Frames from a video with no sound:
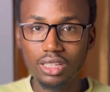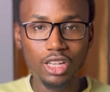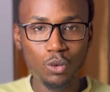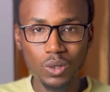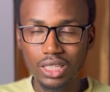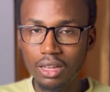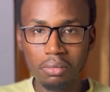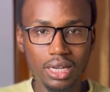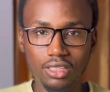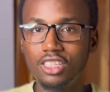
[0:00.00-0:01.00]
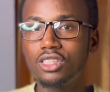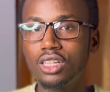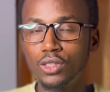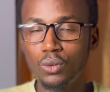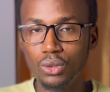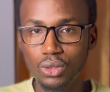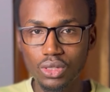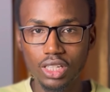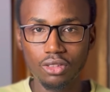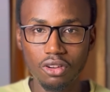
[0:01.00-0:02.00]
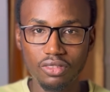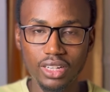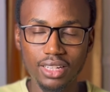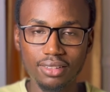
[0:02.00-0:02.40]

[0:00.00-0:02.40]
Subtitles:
in whatever it is that you want to start offering.